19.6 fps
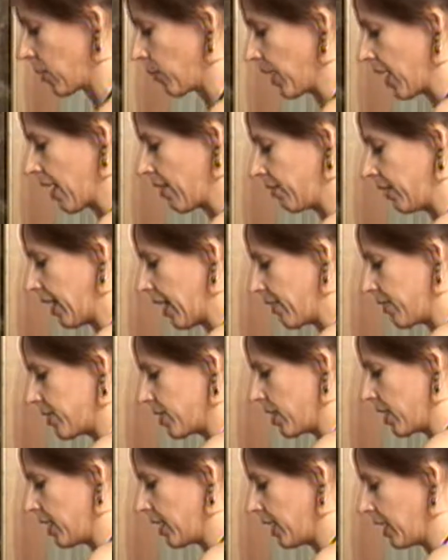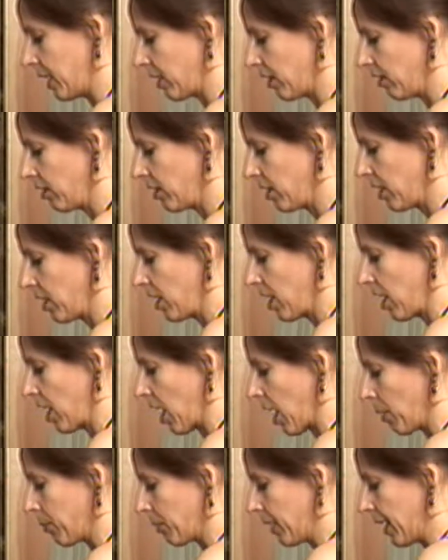that we have left on here,
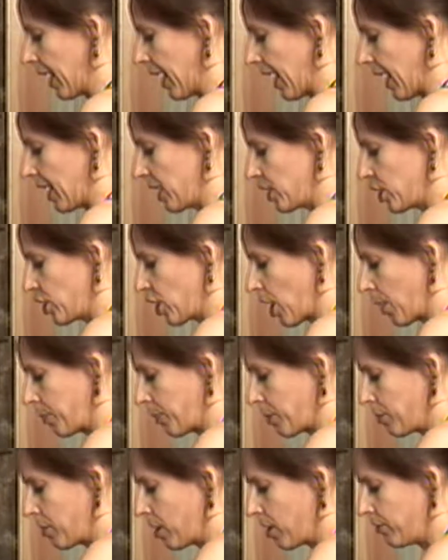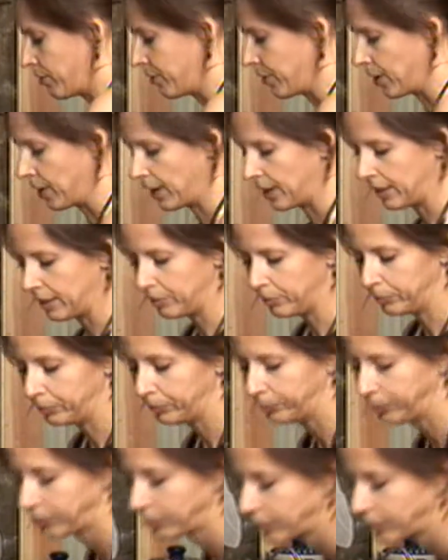I'm going to hand chop them all fine